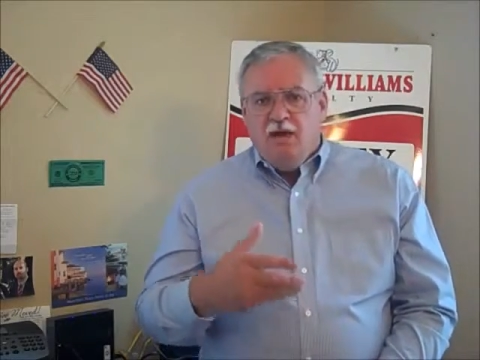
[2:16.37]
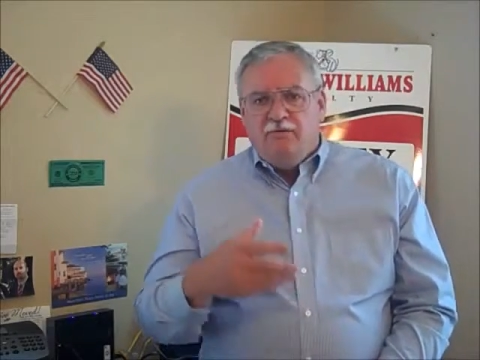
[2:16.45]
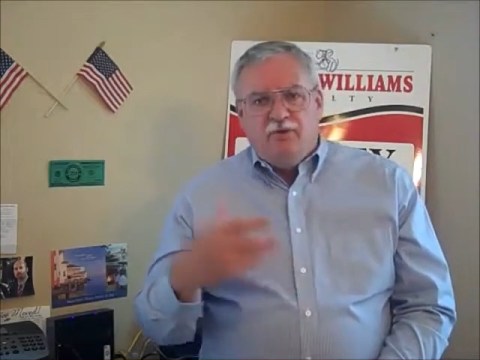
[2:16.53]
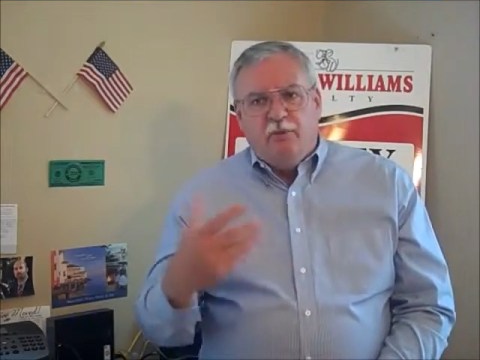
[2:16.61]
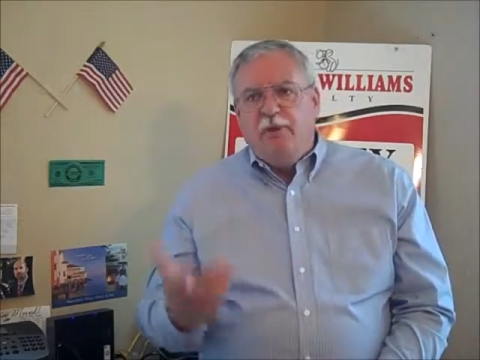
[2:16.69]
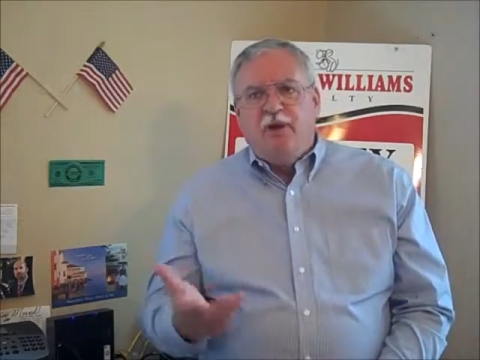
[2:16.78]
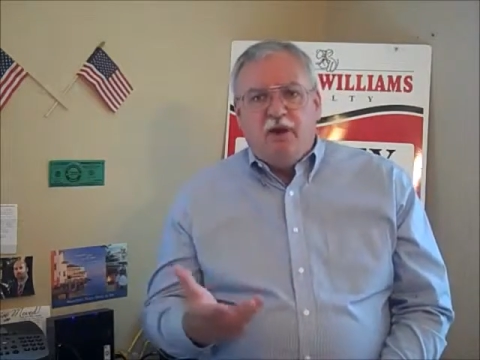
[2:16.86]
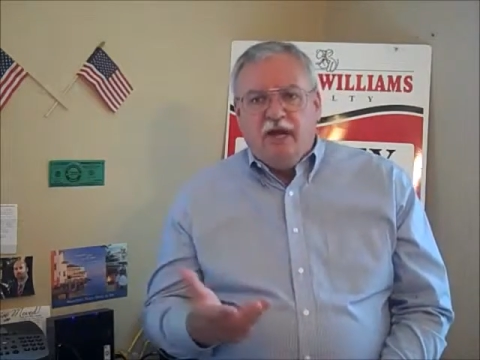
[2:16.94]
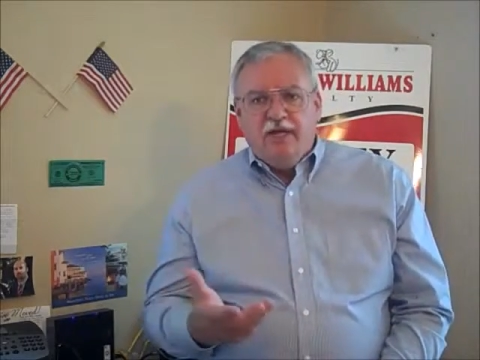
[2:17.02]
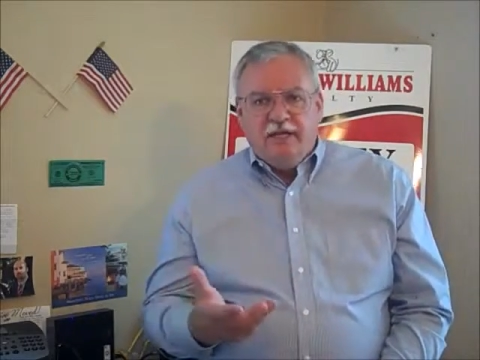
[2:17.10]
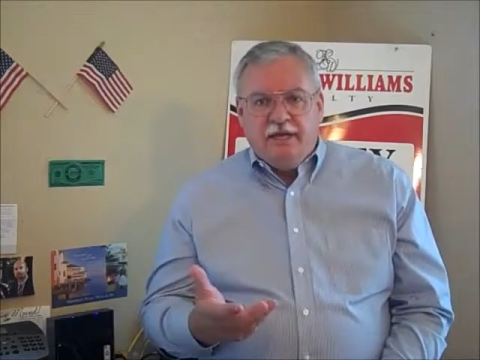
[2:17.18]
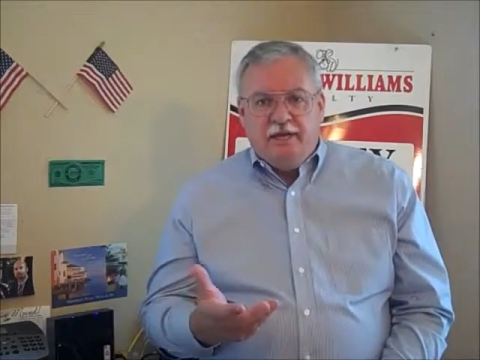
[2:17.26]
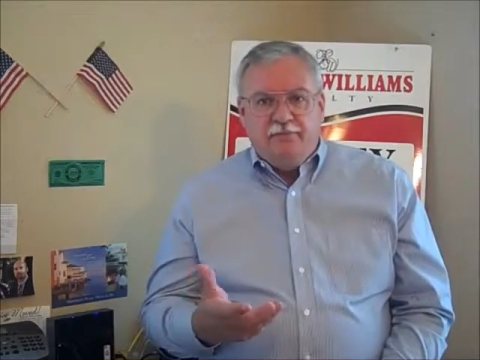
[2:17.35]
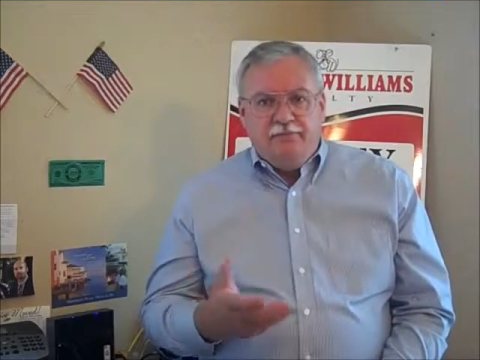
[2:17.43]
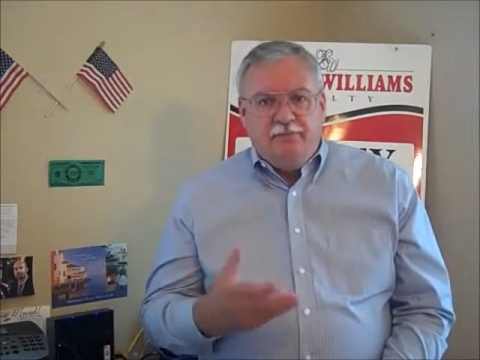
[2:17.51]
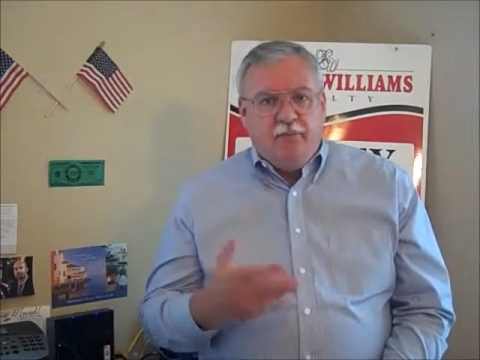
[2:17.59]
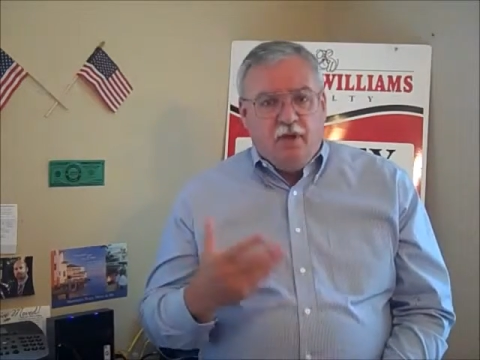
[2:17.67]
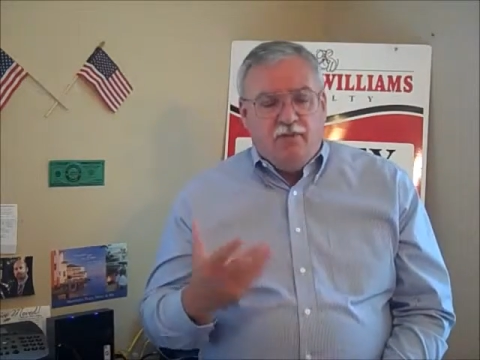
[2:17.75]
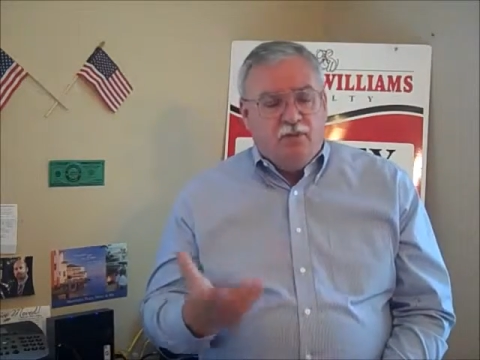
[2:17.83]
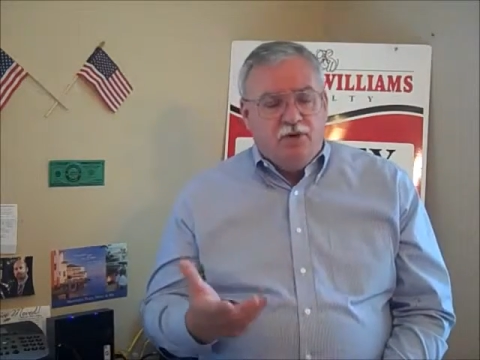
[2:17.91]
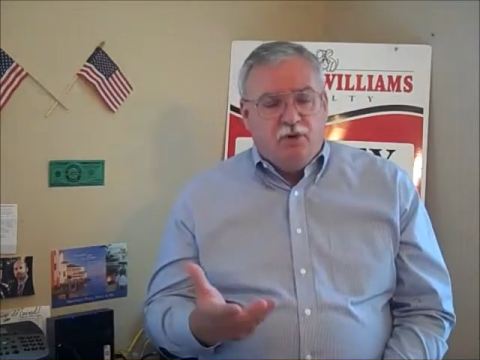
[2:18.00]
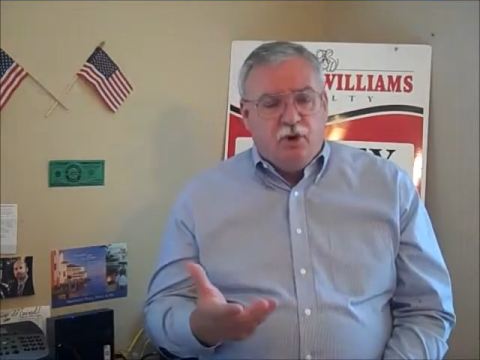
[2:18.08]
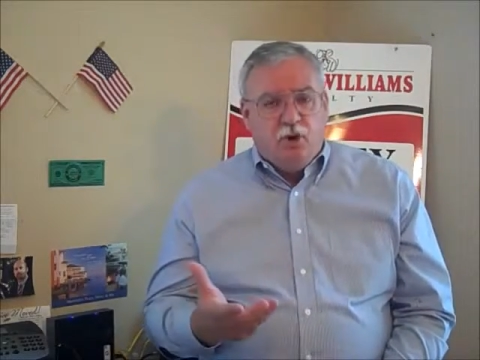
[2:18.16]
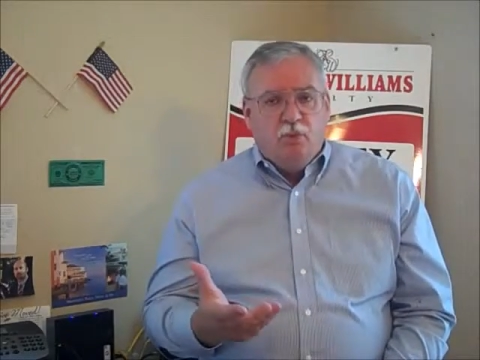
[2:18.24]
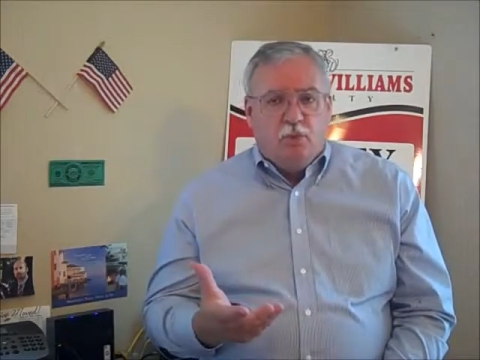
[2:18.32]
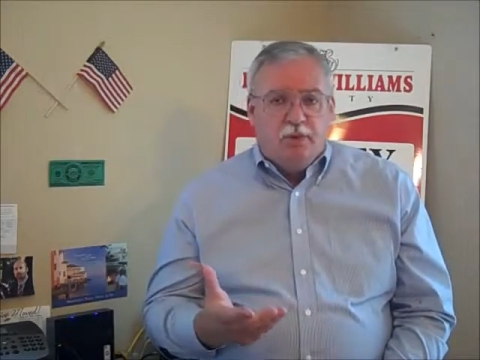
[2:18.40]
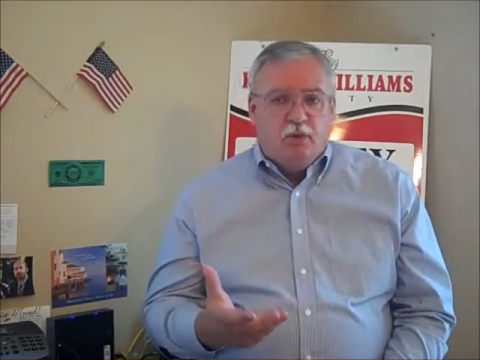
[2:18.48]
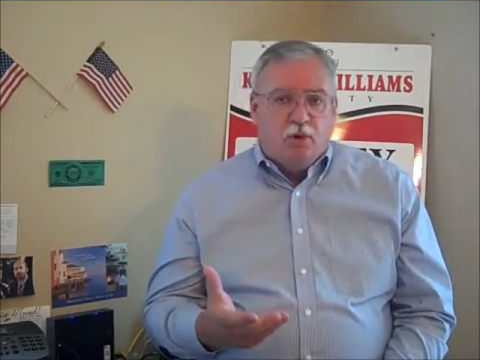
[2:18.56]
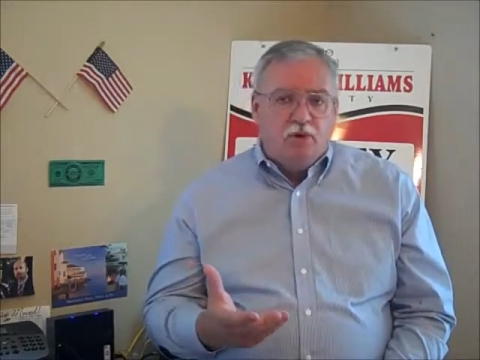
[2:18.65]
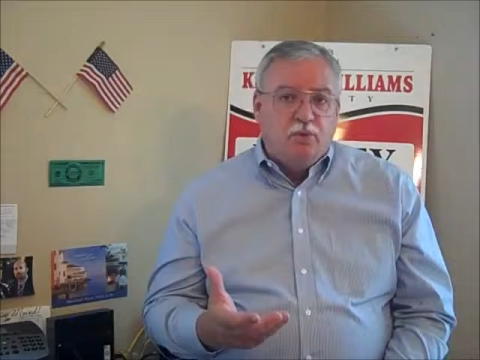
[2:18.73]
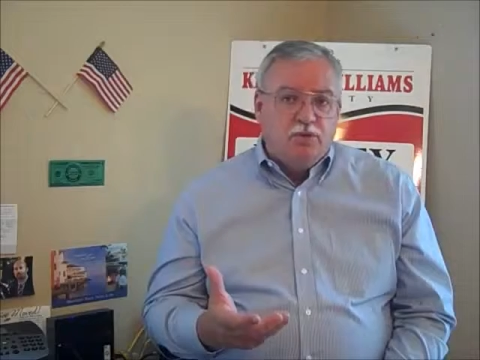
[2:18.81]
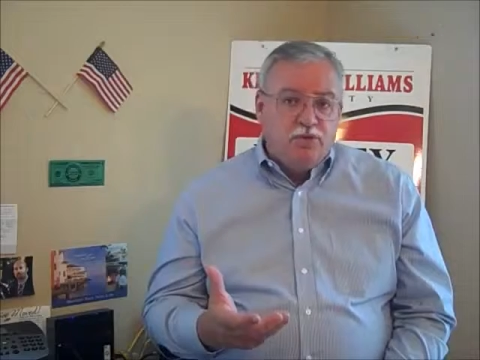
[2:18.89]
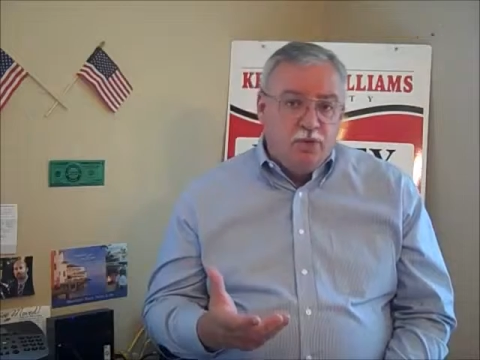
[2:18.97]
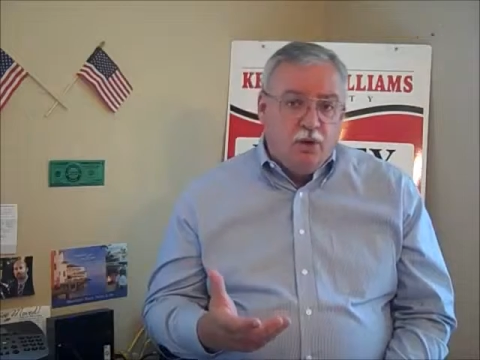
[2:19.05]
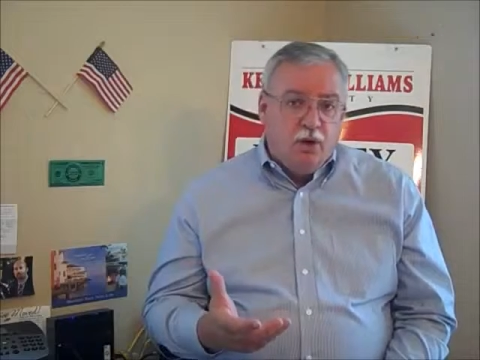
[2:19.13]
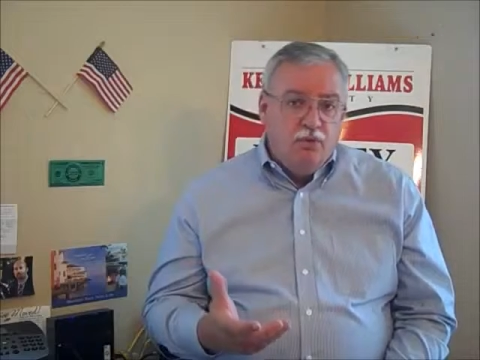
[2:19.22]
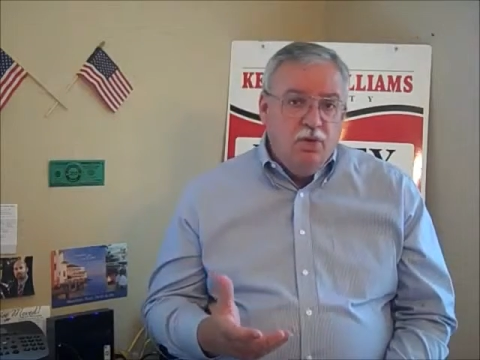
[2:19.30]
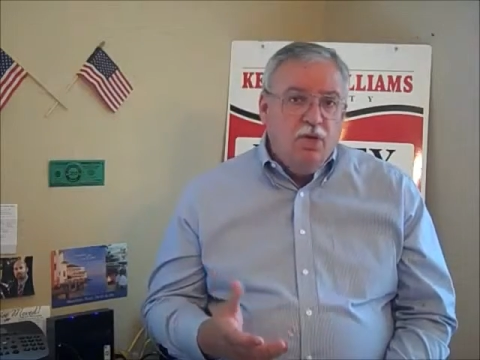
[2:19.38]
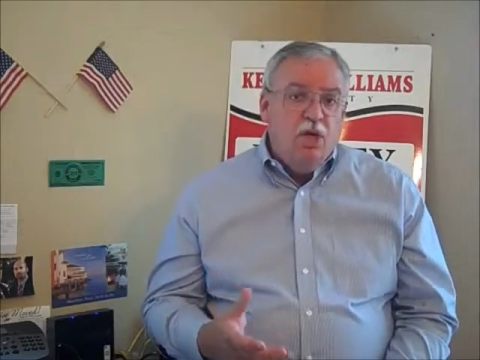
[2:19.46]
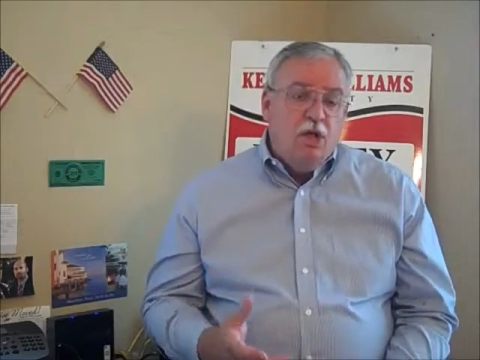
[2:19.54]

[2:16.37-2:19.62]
For a better idea of when your home will be worth what you owe,